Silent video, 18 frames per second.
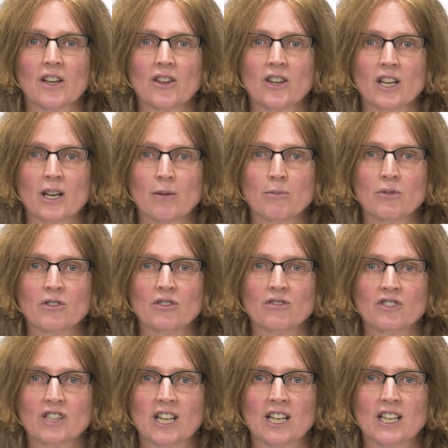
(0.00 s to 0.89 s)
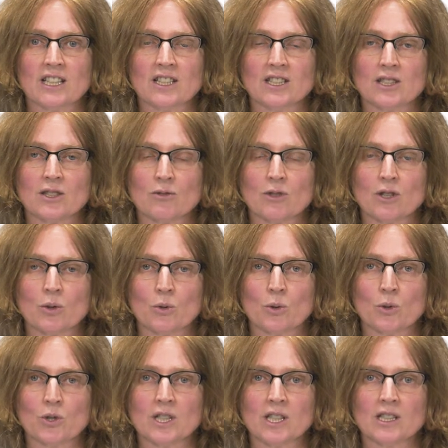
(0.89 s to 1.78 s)
The number of days is
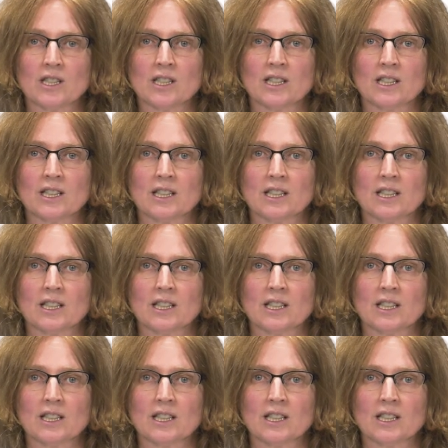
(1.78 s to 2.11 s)
recorded.